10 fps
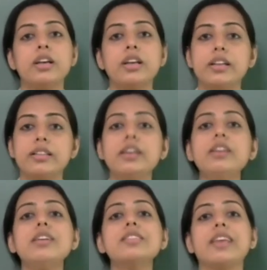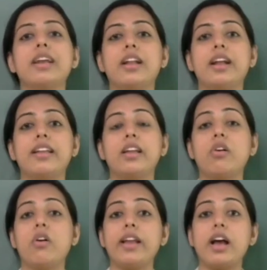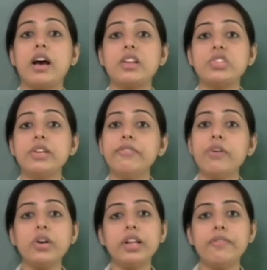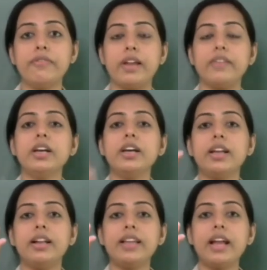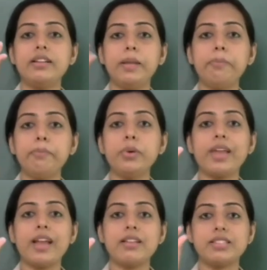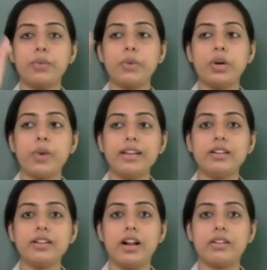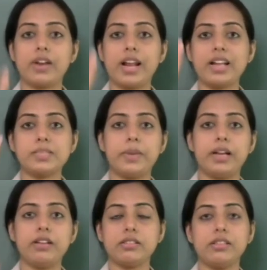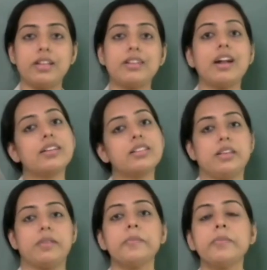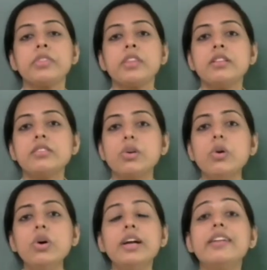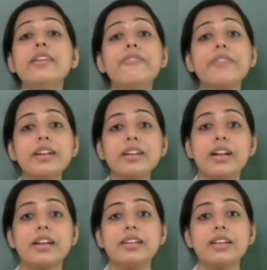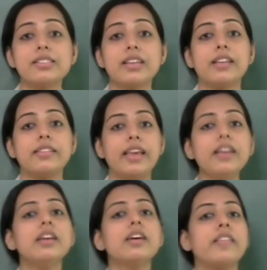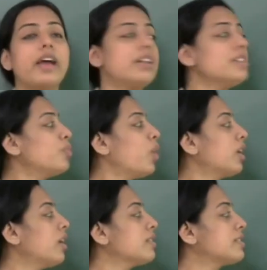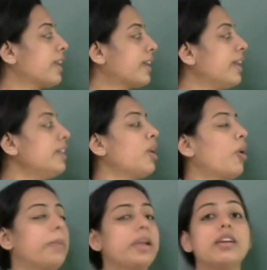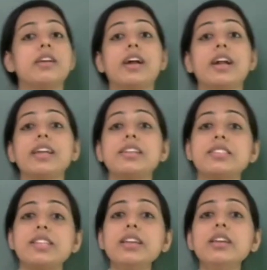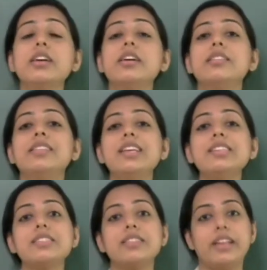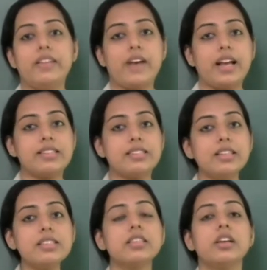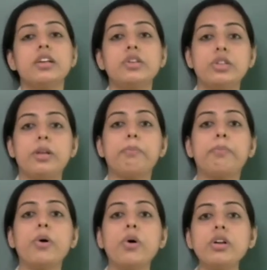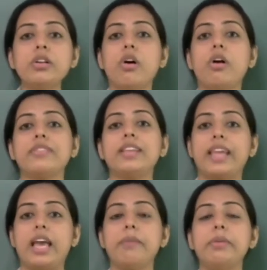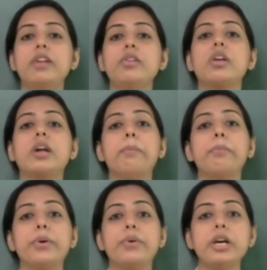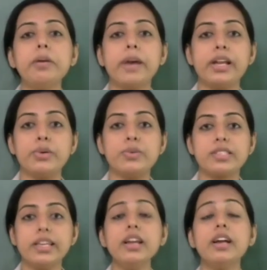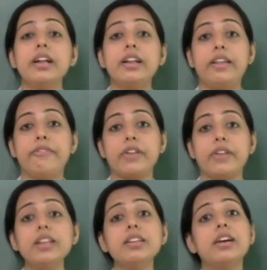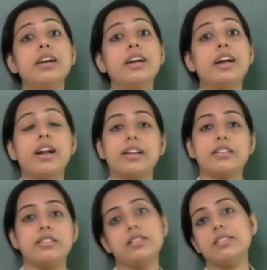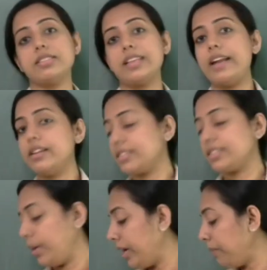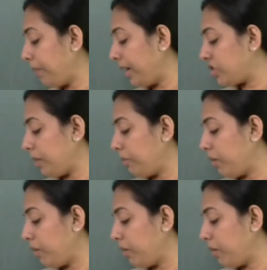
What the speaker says: There is a connector called RJ45. In that tip you can see one white color transparent, that connector. So different connectors are there. That is what our second topic, connecting these devices to the port of the cabinet or computer by using different connectors, and it is given in page number